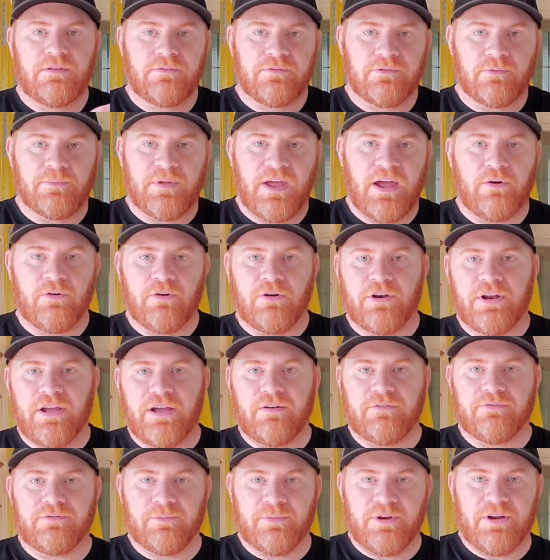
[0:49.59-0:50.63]
From
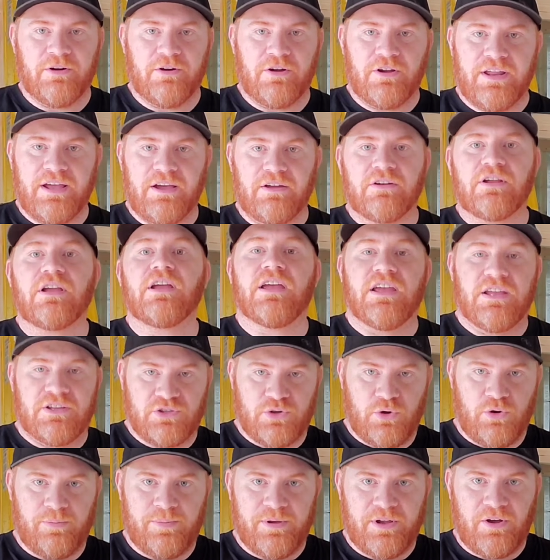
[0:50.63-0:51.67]
here on out, it's
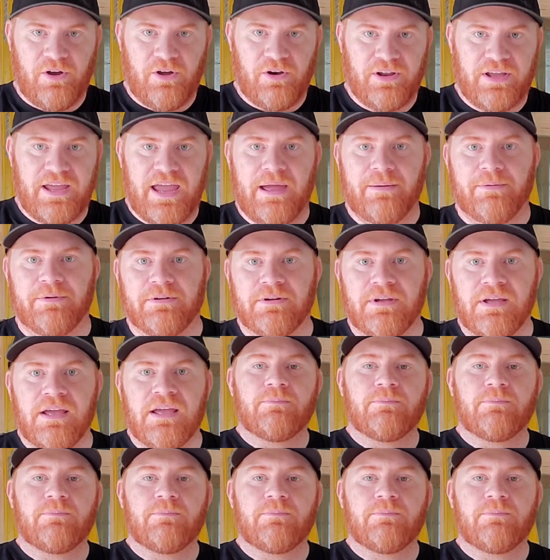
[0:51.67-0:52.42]
gonna be called a cabin.